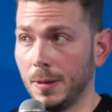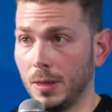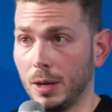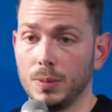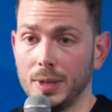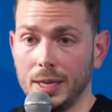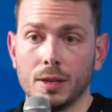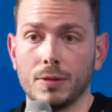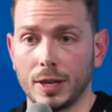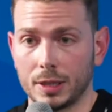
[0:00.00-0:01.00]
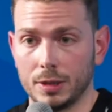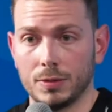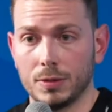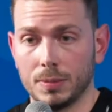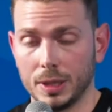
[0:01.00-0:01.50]
they will be
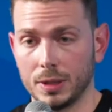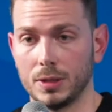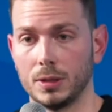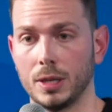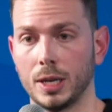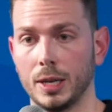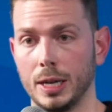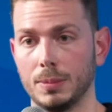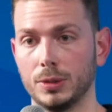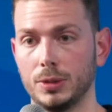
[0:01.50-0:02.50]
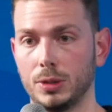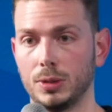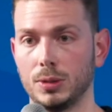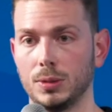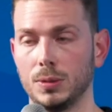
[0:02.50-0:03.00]
ineffective because they're not able
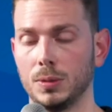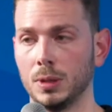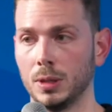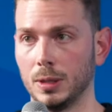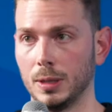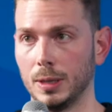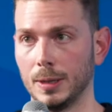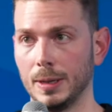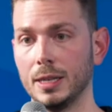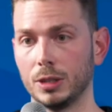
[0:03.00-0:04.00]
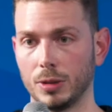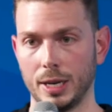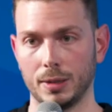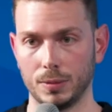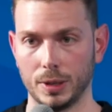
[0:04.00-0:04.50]
to uh,
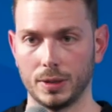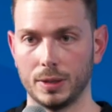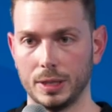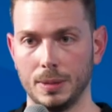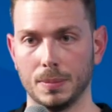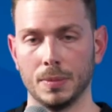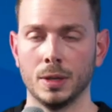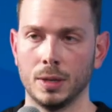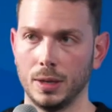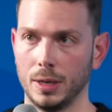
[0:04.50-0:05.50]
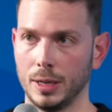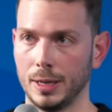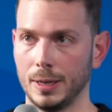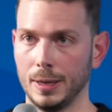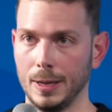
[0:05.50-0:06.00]
integrate with the team.
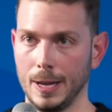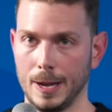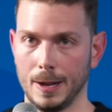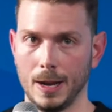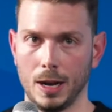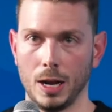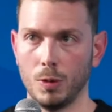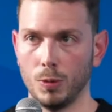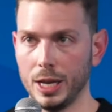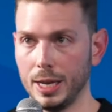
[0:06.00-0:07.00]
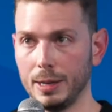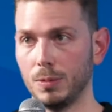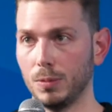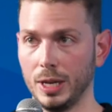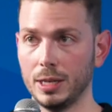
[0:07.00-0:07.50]
Uh, we
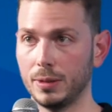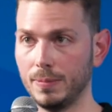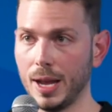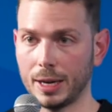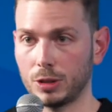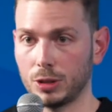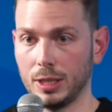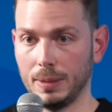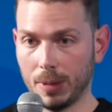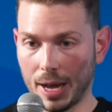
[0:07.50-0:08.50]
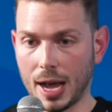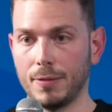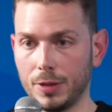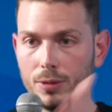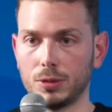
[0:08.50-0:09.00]
we actually
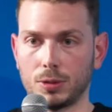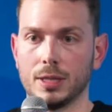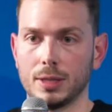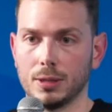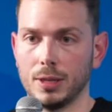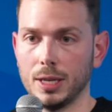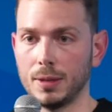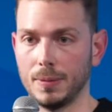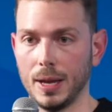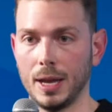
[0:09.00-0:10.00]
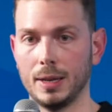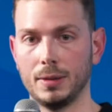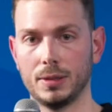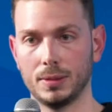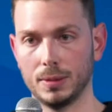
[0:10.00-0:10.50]
have those criteria,
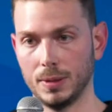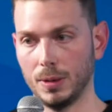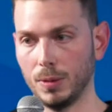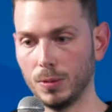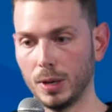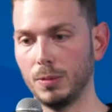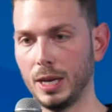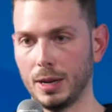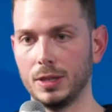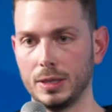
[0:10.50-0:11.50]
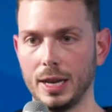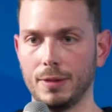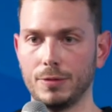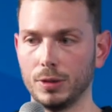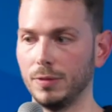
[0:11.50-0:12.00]
and when we have a day
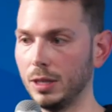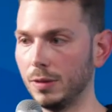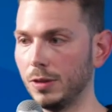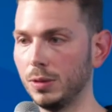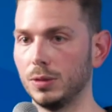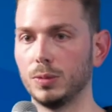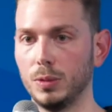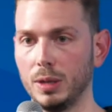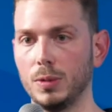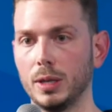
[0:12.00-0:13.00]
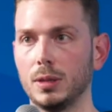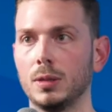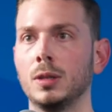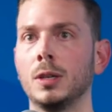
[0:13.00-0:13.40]
full of interviews, we will.